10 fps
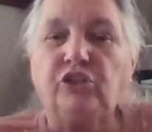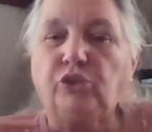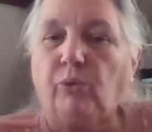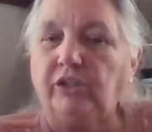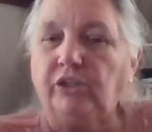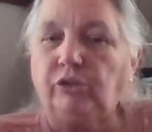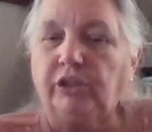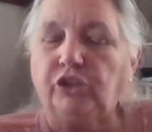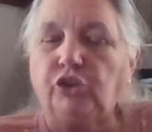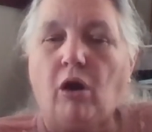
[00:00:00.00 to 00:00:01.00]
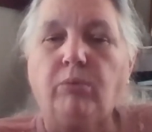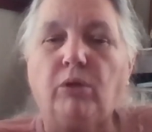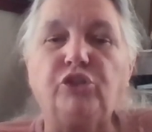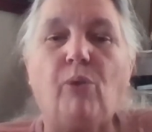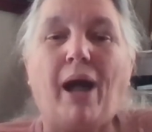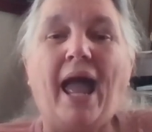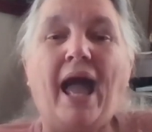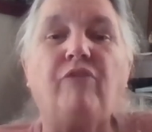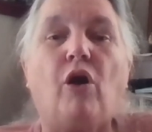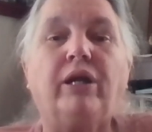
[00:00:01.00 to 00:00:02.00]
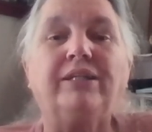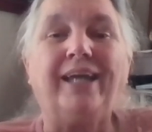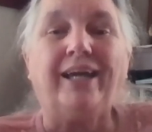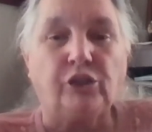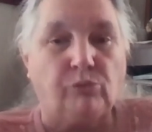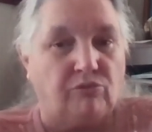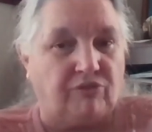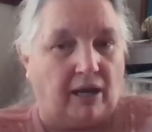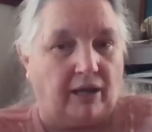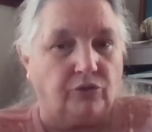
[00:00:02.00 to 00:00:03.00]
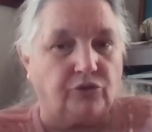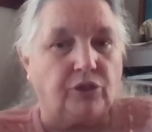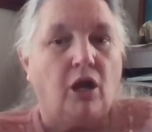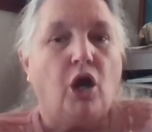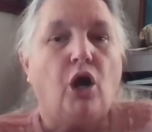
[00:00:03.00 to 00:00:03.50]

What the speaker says: Historic District in Tarboro. So I have architectural files